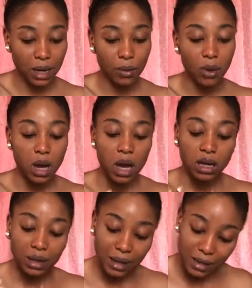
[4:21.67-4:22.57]
Now,
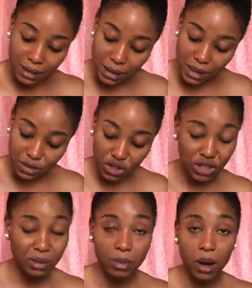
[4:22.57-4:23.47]
cleansing is
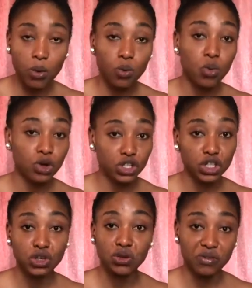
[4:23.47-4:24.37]
just about
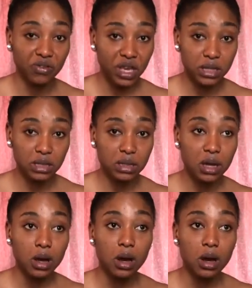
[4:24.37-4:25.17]
washing your face